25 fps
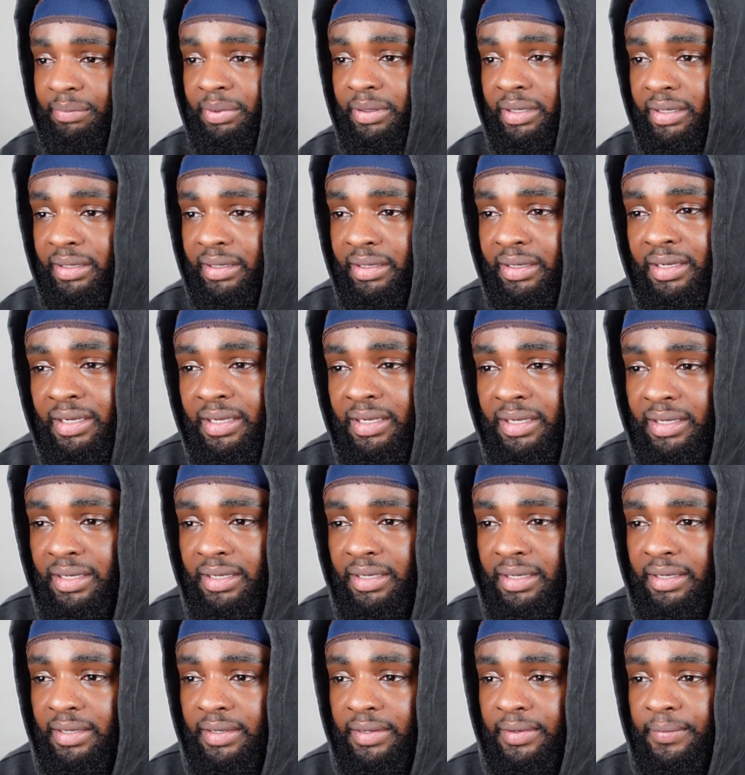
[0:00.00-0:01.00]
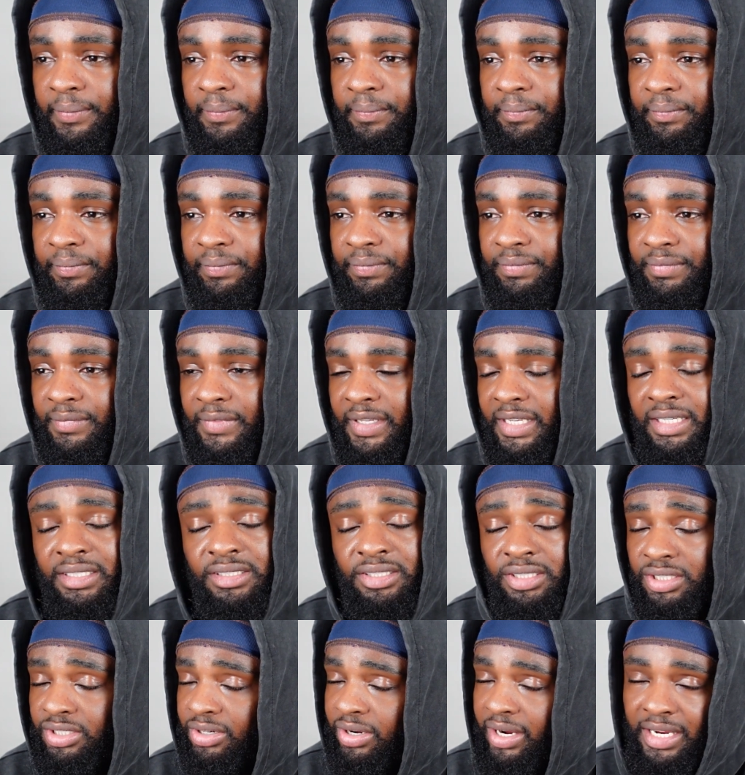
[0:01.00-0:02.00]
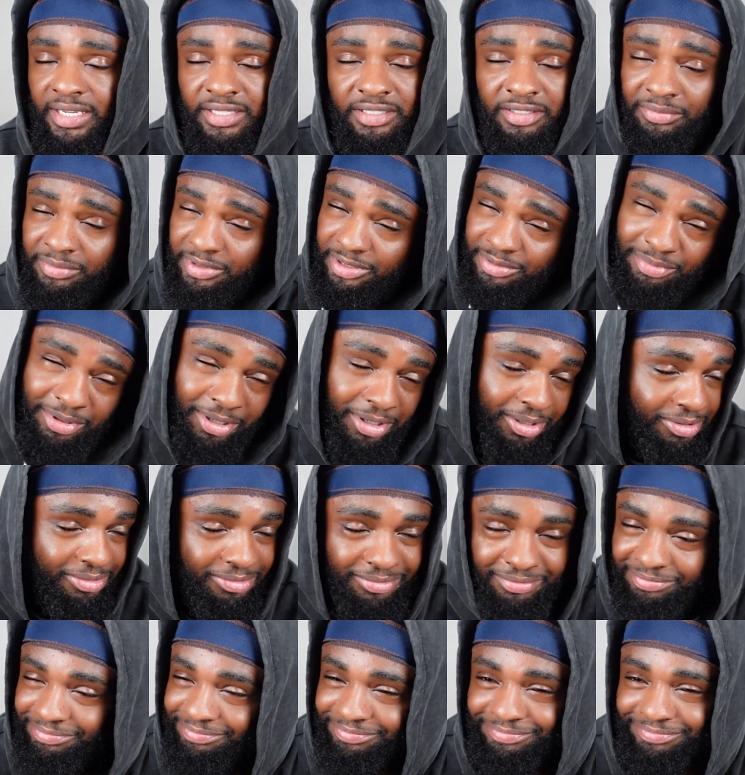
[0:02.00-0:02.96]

But it's just crazy to me, bro.